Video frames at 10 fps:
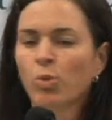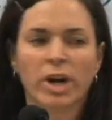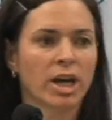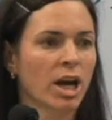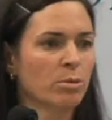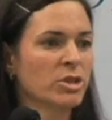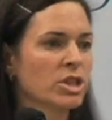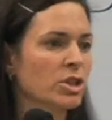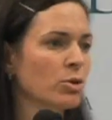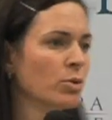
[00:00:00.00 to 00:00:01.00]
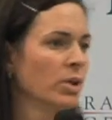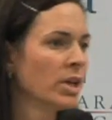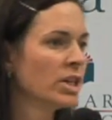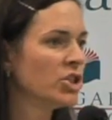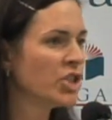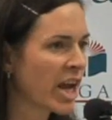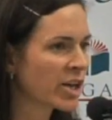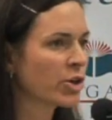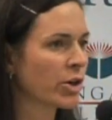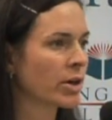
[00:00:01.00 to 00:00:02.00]
when it comes to
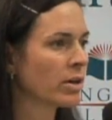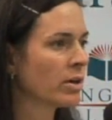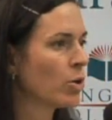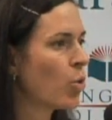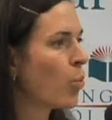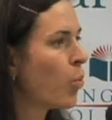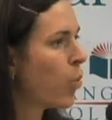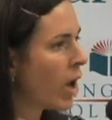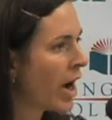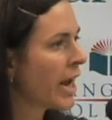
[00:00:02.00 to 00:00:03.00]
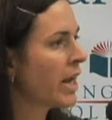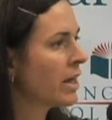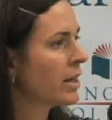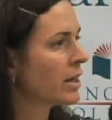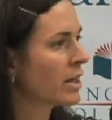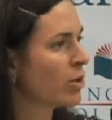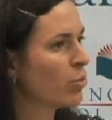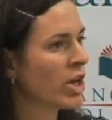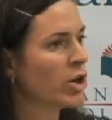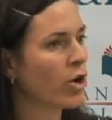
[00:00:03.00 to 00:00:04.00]
gender? Why
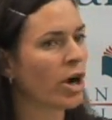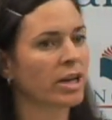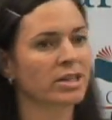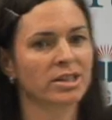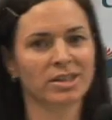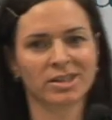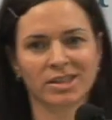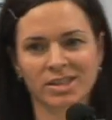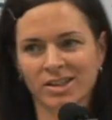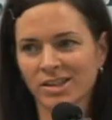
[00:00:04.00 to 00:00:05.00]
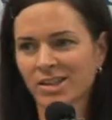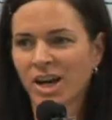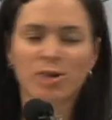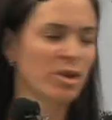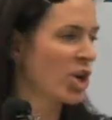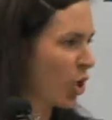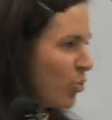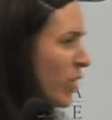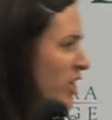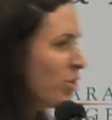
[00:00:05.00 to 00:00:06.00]
can we not? I mean,
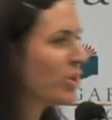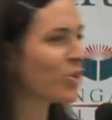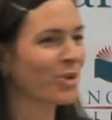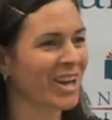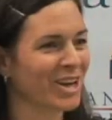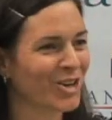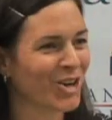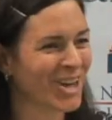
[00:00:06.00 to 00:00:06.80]
we do agree.